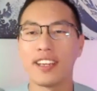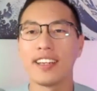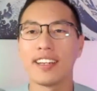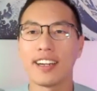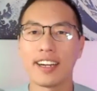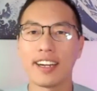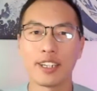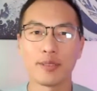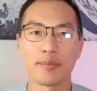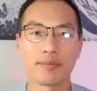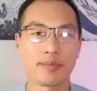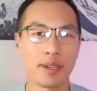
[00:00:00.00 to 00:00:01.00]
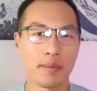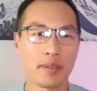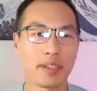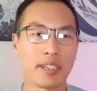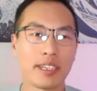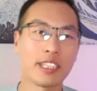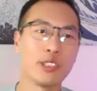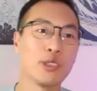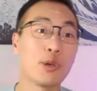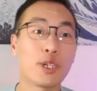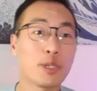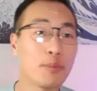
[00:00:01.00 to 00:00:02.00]
my
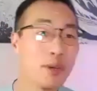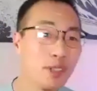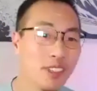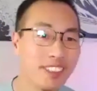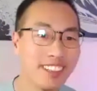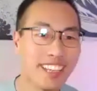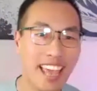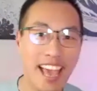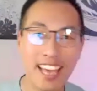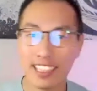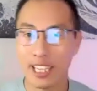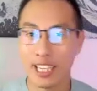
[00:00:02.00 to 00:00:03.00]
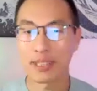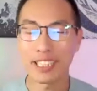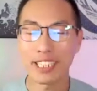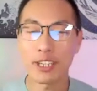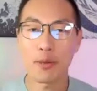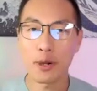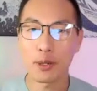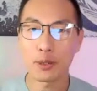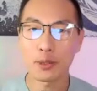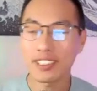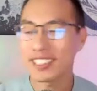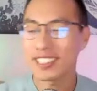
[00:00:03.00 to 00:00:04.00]
adorable little cat named
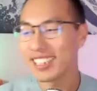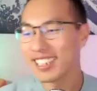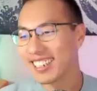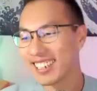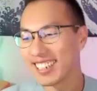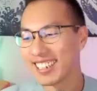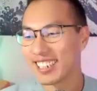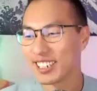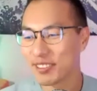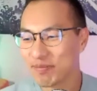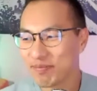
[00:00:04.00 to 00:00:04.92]
Leopold. Um,